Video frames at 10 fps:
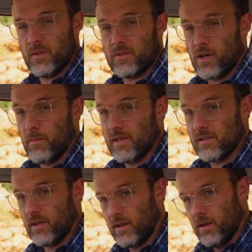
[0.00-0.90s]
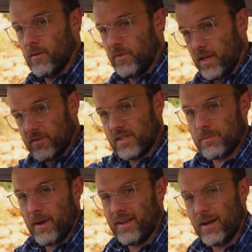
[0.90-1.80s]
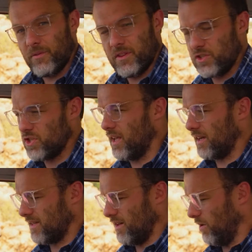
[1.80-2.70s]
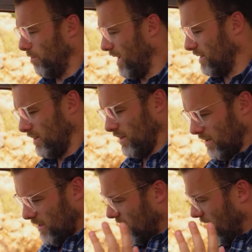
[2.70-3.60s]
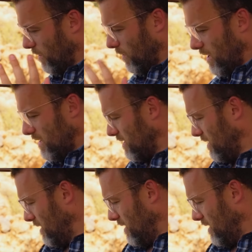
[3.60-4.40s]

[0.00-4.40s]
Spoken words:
the time easily, you have to spend up for the GXL. But otherwise,